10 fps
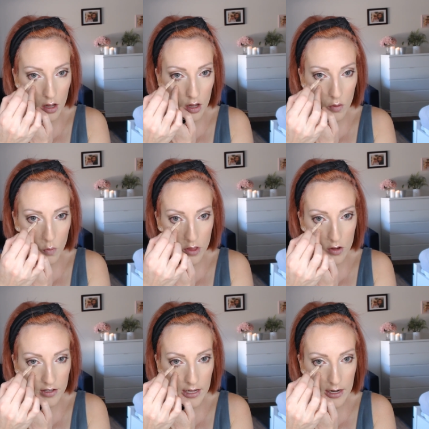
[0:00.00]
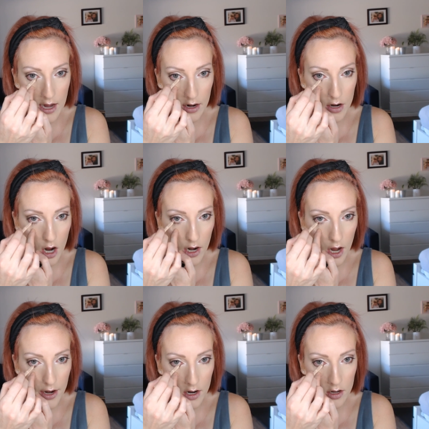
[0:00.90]
with your skin colored
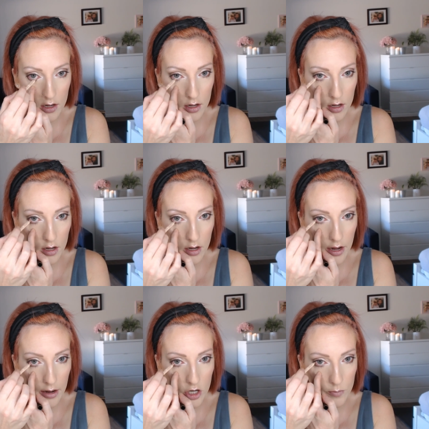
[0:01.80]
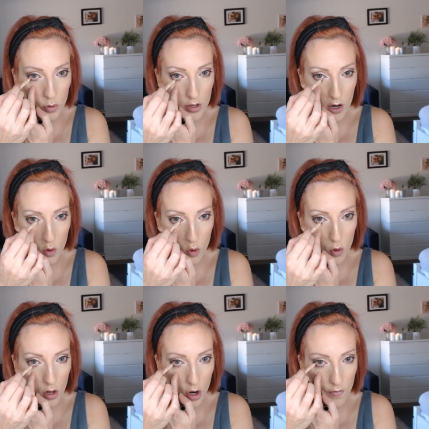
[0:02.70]
eyeliner and just put that
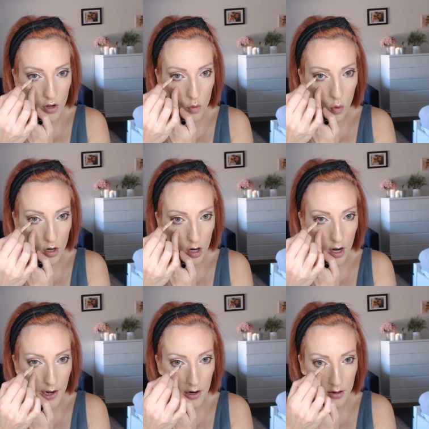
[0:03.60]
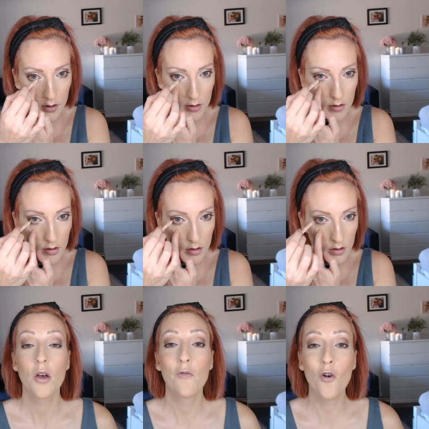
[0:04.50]
all over your waterline.
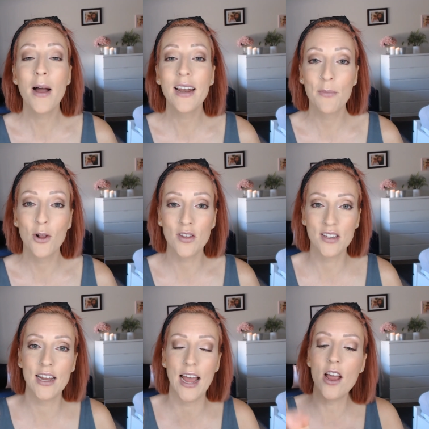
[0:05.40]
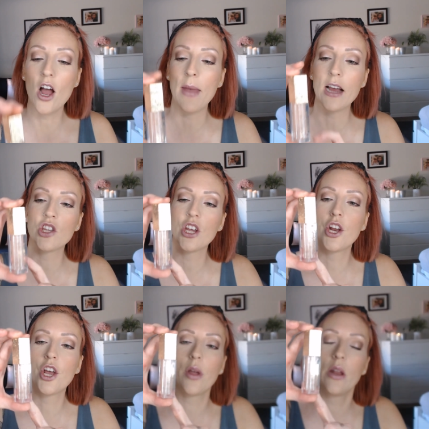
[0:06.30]
For my lip gloss today, I'm actually
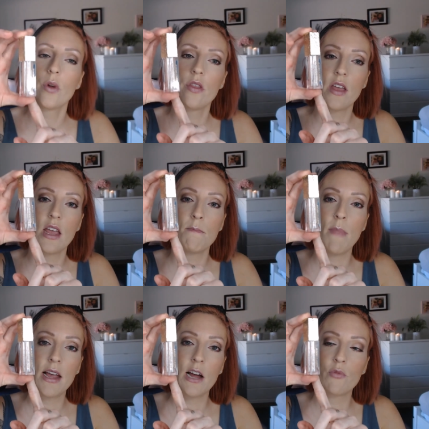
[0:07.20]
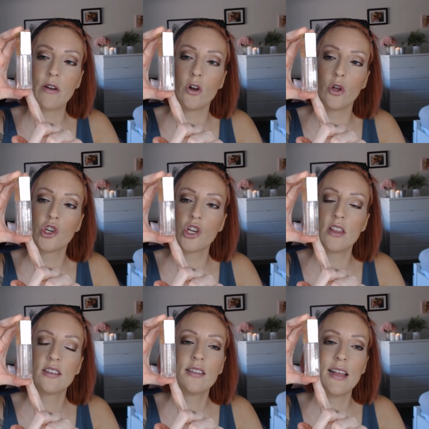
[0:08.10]
going to go in with the Makeup Revolution.
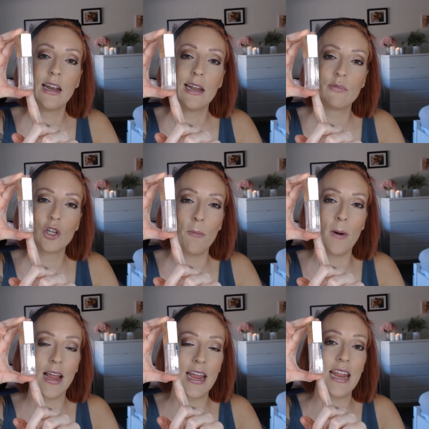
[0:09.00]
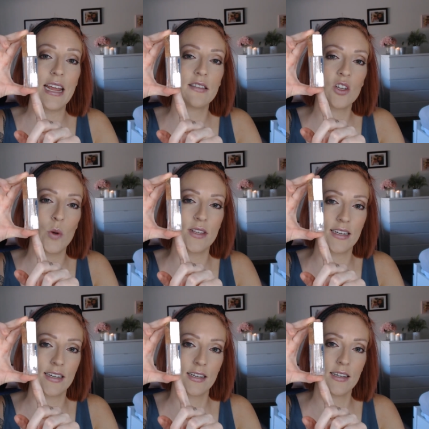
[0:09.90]
This is their lip topper in
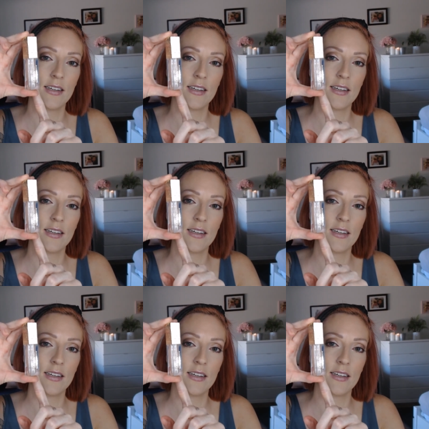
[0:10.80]
Exquisite.